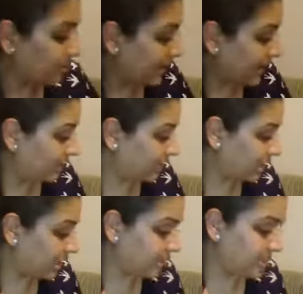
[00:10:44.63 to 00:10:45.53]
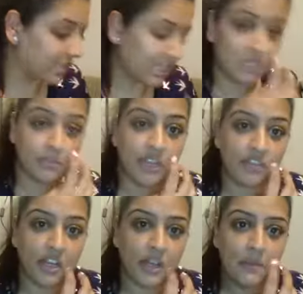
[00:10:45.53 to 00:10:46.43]
bag for her, my changing bag
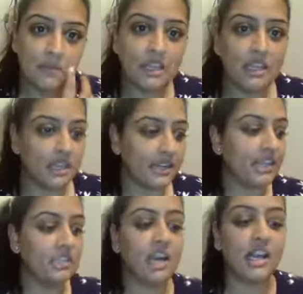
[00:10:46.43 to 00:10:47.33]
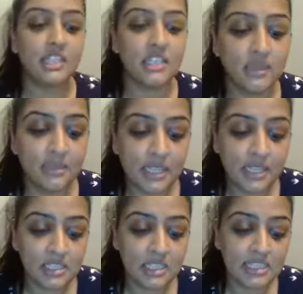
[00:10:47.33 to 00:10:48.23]
for her. Next item
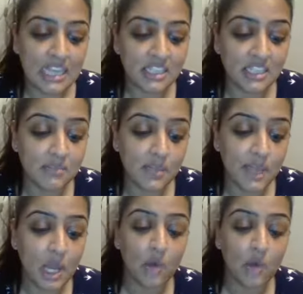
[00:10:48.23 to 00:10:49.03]
is a Sass and Bell